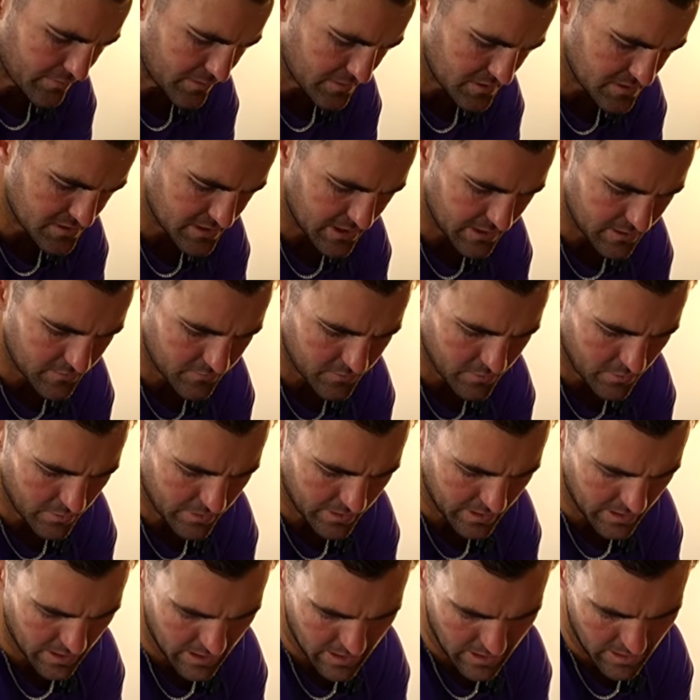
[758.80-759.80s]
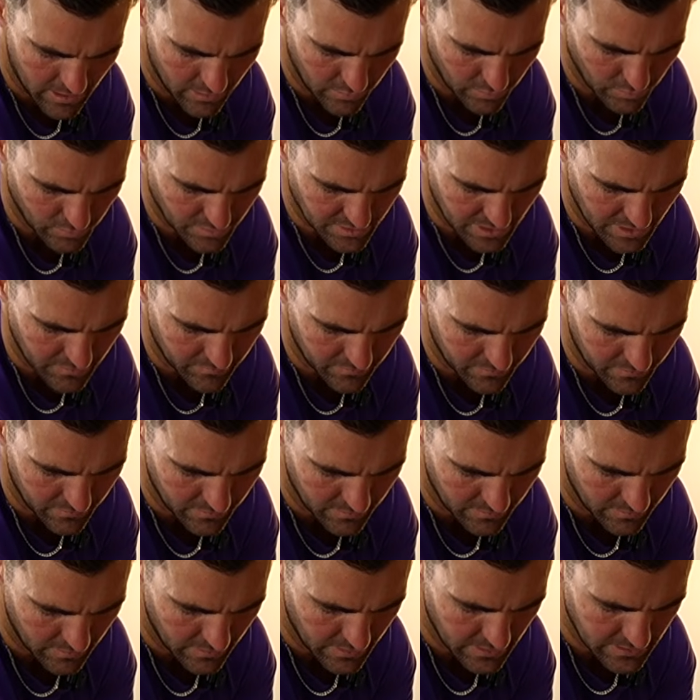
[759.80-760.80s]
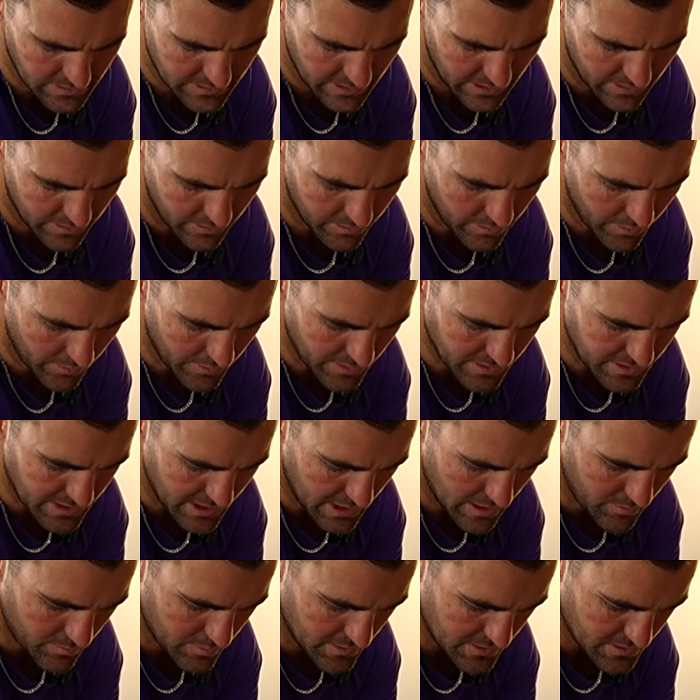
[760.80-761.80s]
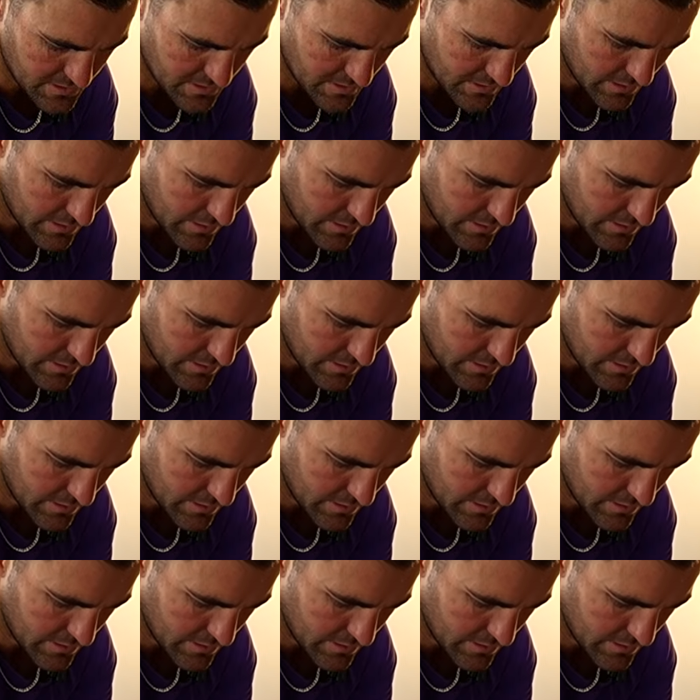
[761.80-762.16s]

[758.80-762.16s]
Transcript: for the sake of going hard or deep for the sake of going deep. It's